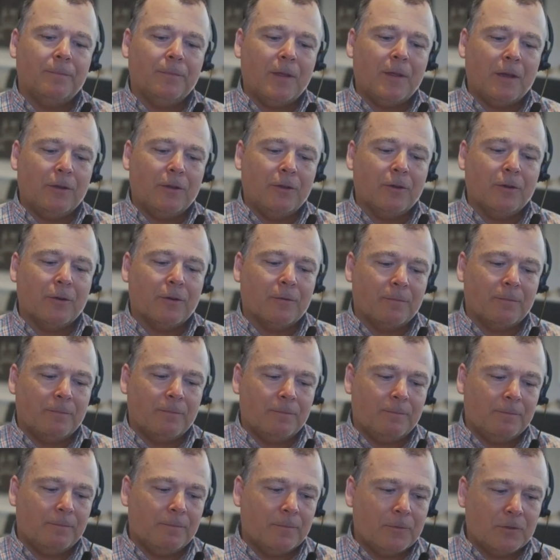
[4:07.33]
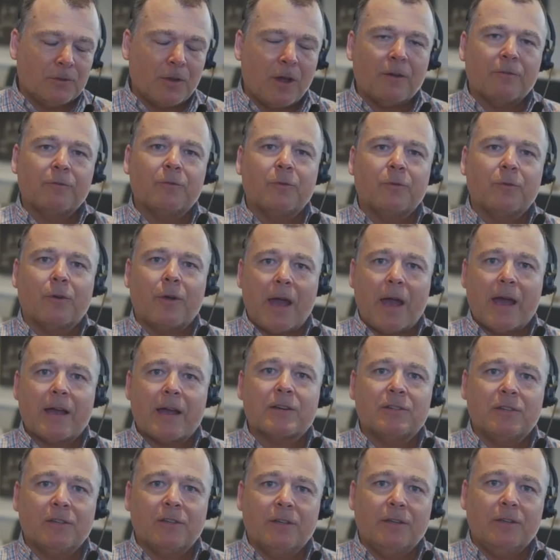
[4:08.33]
that your software
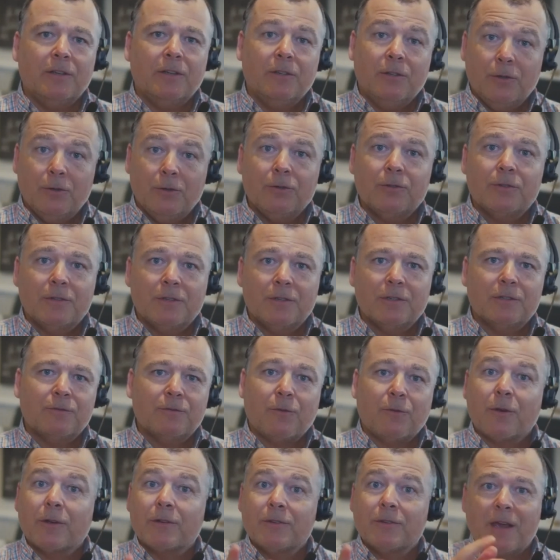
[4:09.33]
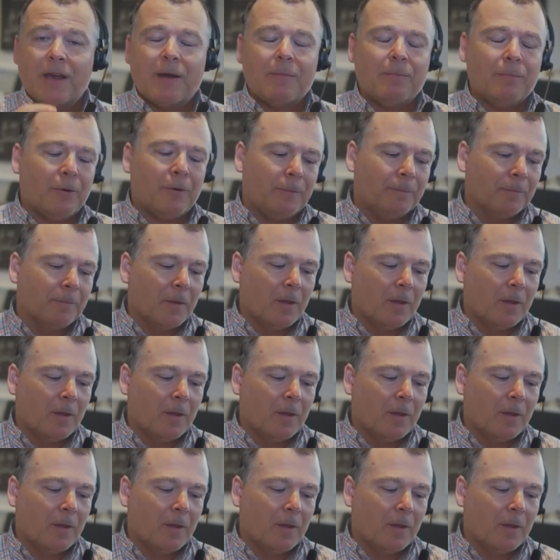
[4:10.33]
actually uses. For example,